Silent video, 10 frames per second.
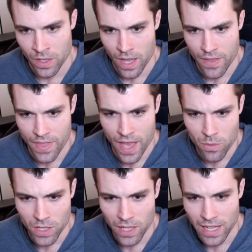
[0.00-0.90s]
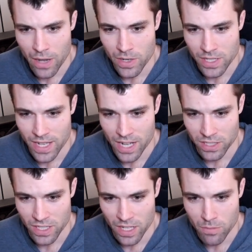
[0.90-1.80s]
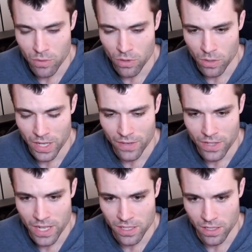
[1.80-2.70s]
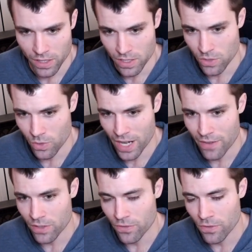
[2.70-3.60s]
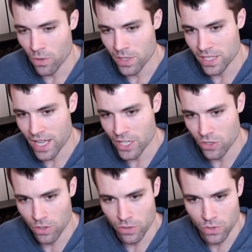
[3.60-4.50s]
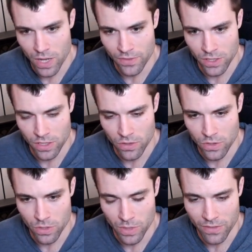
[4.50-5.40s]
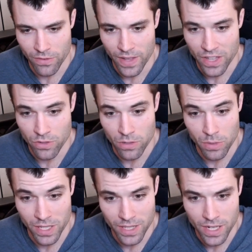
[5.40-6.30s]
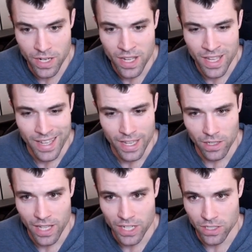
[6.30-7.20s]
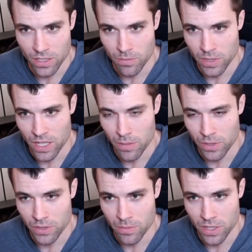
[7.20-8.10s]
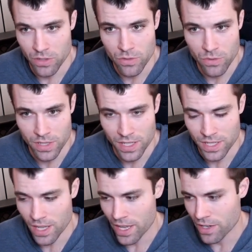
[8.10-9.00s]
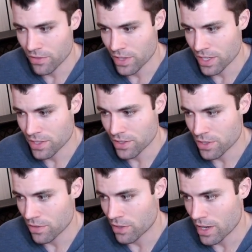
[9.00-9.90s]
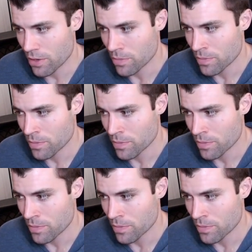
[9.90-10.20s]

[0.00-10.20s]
And that will allow us to actually import whatever that slug is. So whatever / you go to after to-dos or whatever value you put in there, it'll actually be able to be used inside of this server route.